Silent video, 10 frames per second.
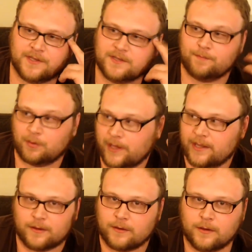We just
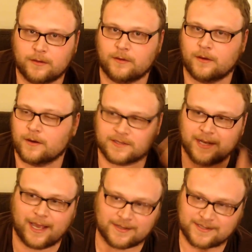play the good cards.
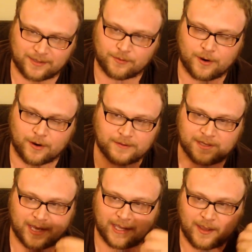Not a single card in
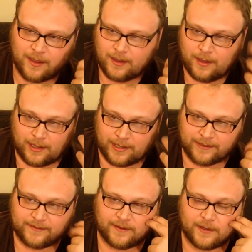the deck
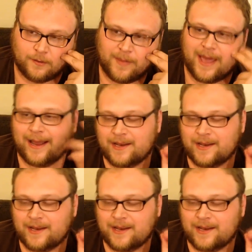is, you know, bad.